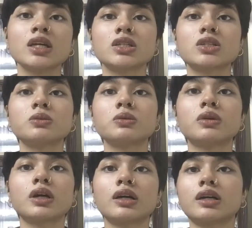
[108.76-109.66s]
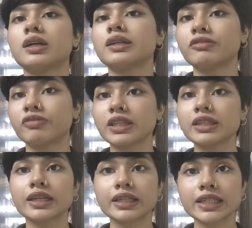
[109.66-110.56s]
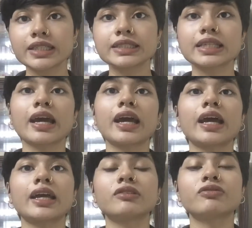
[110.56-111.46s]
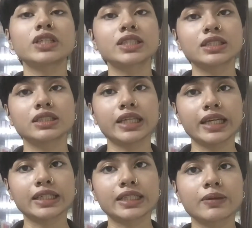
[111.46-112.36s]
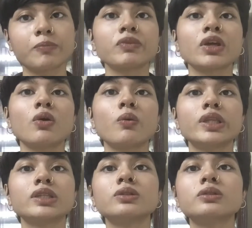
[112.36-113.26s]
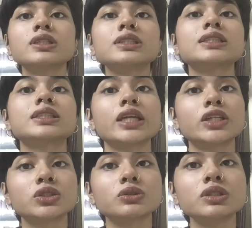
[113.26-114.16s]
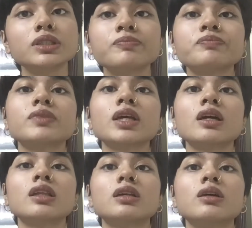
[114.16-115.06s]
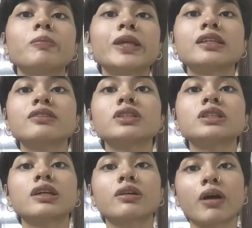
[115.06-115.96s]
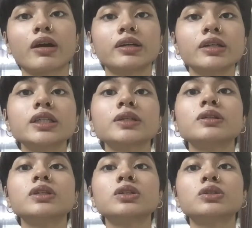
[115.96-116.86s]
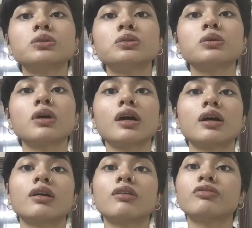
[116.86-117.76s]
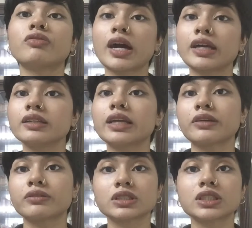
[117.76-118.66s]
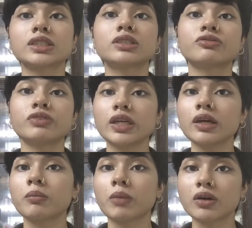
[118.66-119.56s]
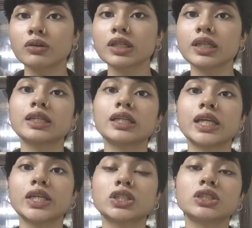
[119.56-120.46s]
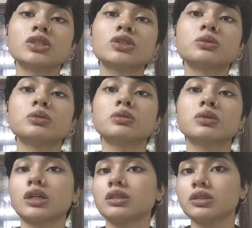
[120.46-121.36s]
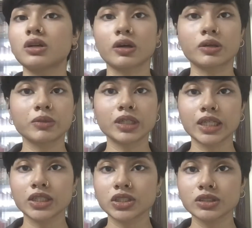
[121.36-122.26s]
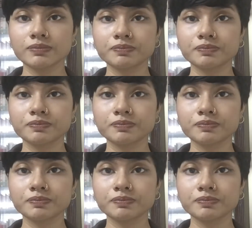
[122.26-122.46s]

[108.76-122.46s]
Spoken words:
to defend their case and fixes a date. When the notice is issued, the plaintiff is required to file requisite fee amount in relation to the documentation.